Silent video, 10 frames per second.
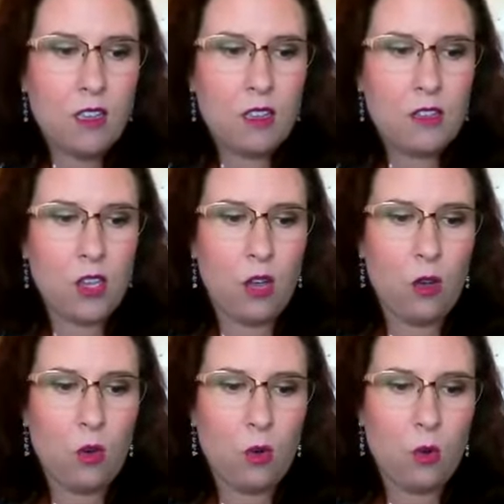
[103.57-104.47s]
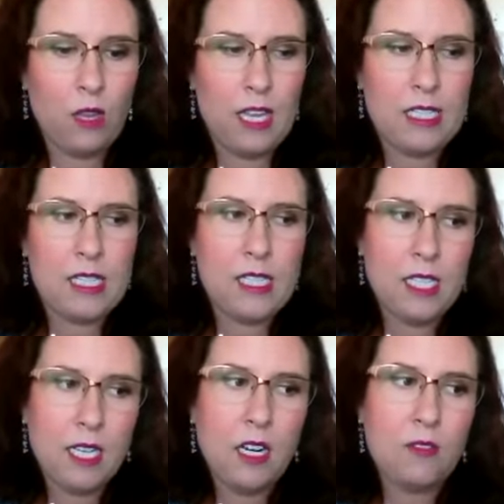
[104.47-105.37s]
so
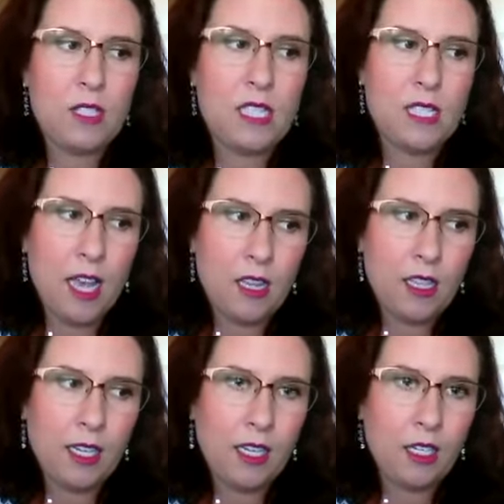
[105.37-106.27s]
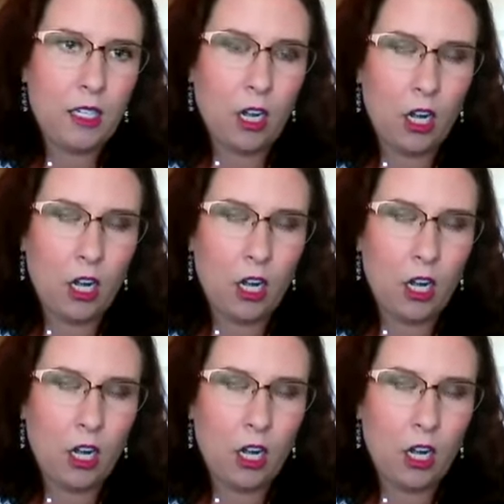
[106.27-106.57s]
instead of selling